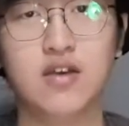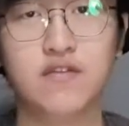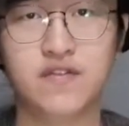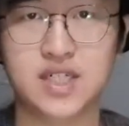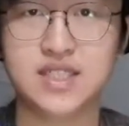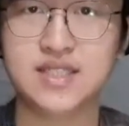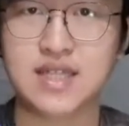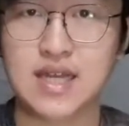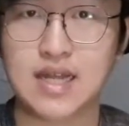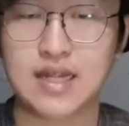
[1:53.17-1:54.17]
First,
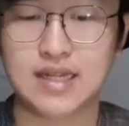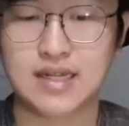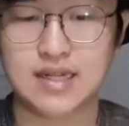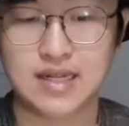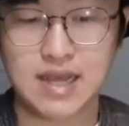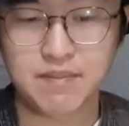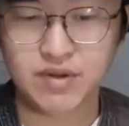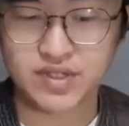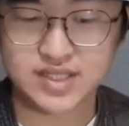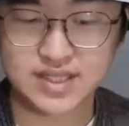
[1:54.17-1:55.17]
let me
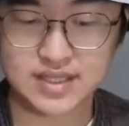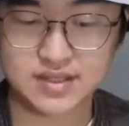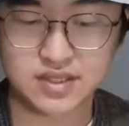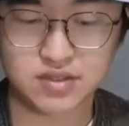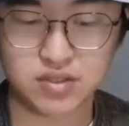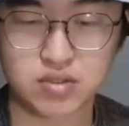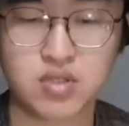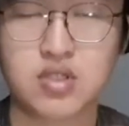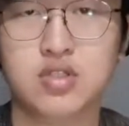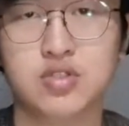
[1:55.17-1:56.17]
reset 0
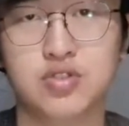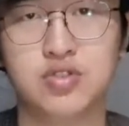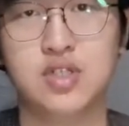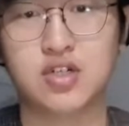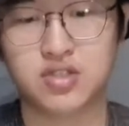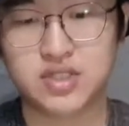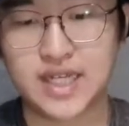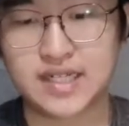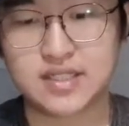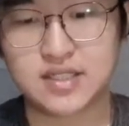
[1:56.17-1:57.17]
to the
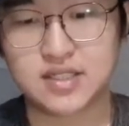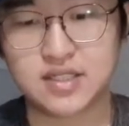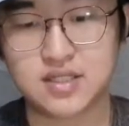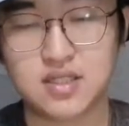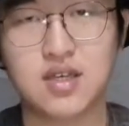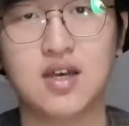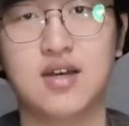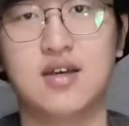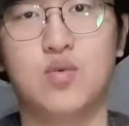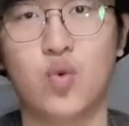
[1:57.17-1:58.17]
container's
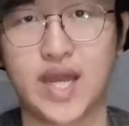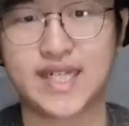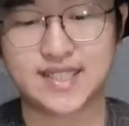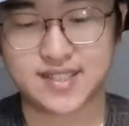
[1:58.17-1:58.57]
weight.